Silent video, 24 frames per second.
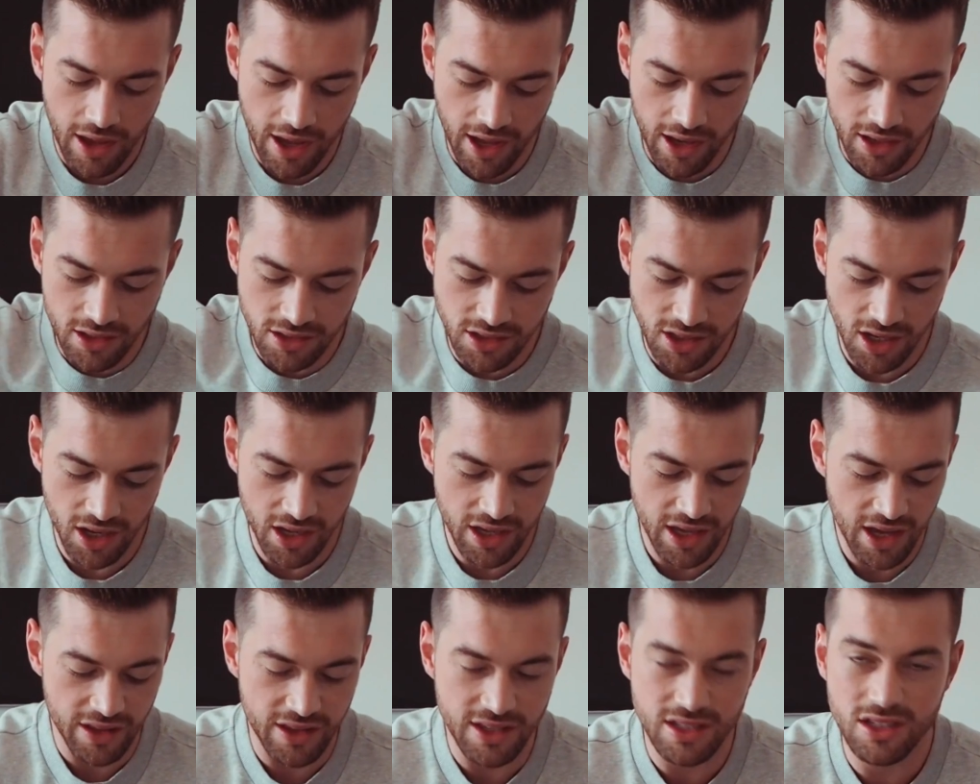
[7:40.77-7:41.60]

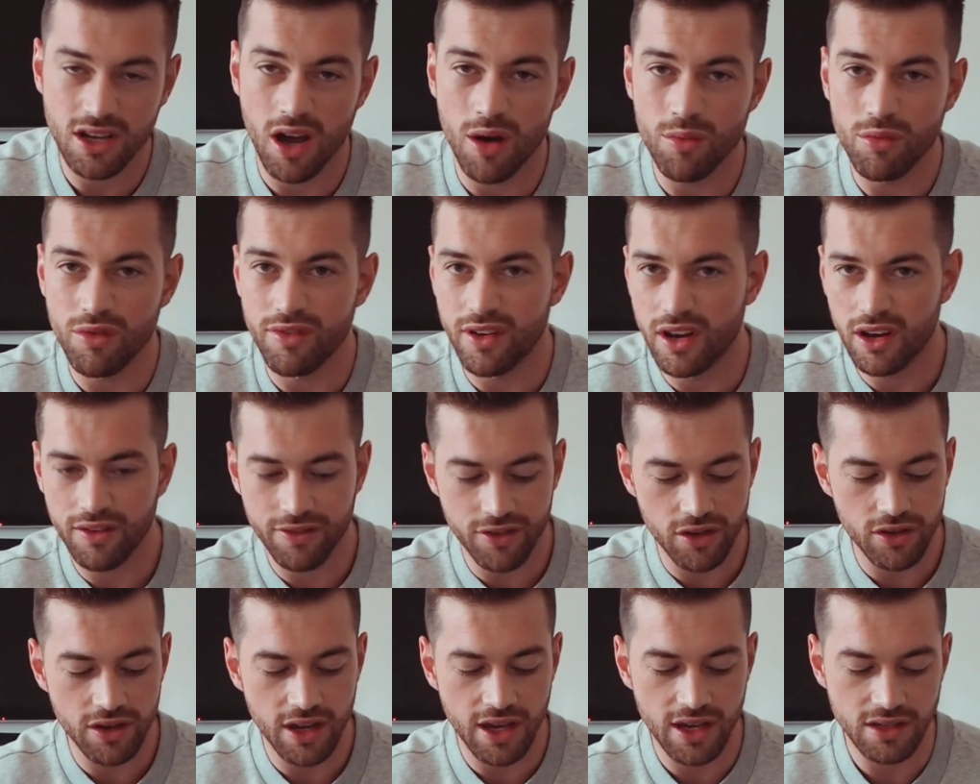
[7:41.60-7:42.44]
And yeah, this come within a
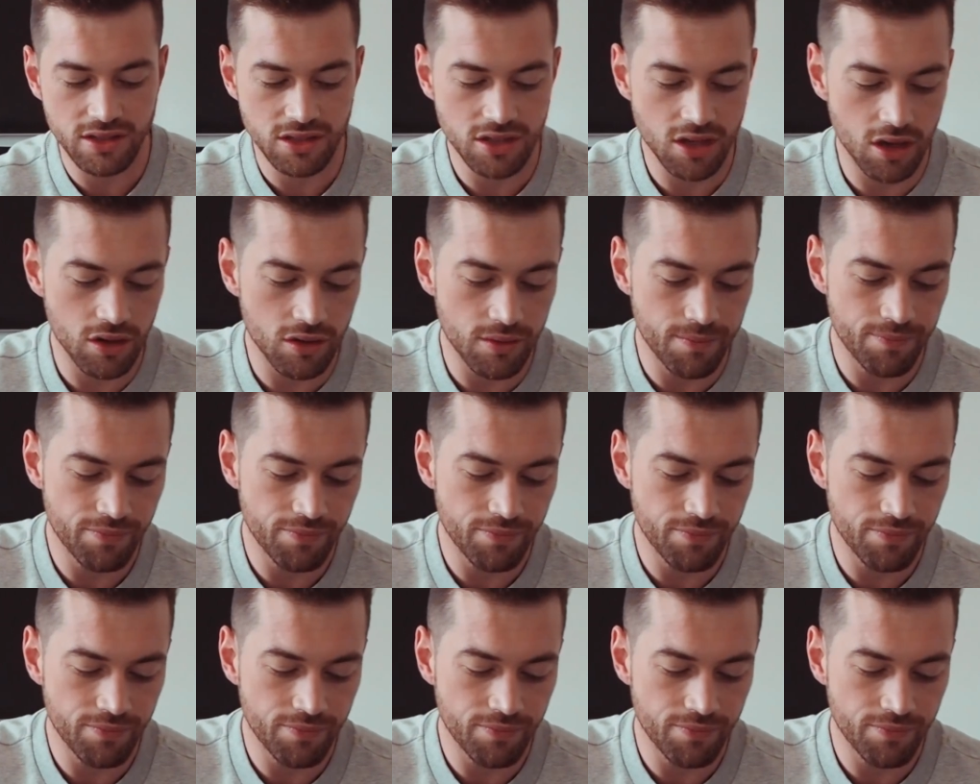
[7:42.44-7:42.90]
few days, so